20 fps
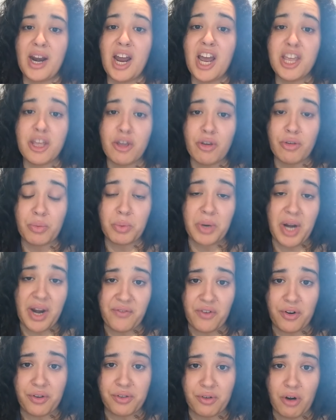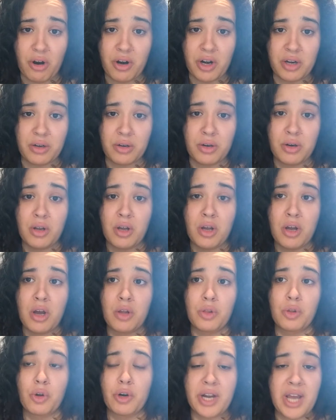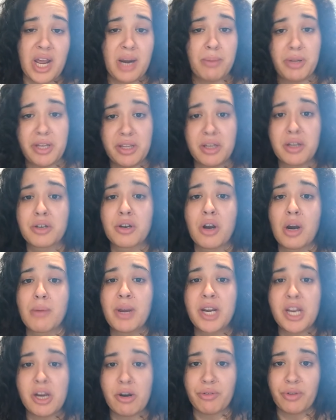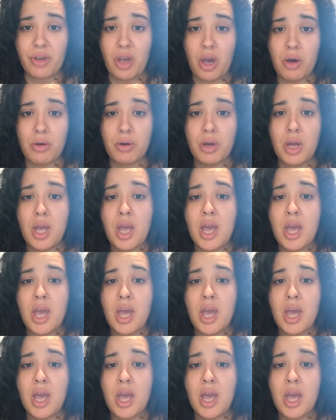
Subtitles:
I used when I first started learning how to play the guitar many years ago.